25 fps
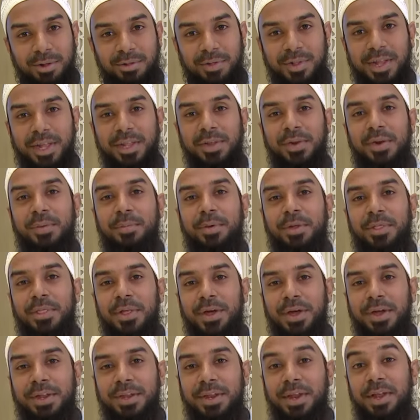outside
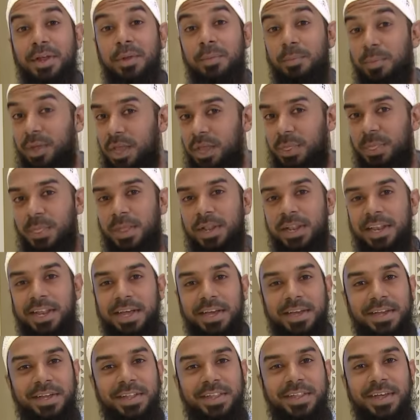Ramadan.
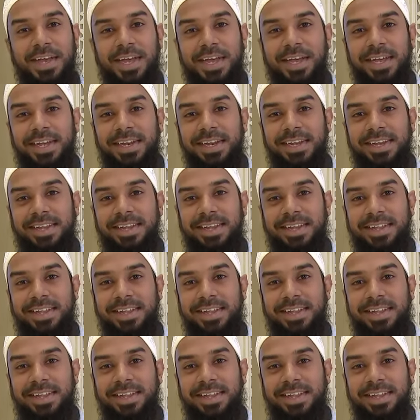Bi-ibnillahi ta'ala.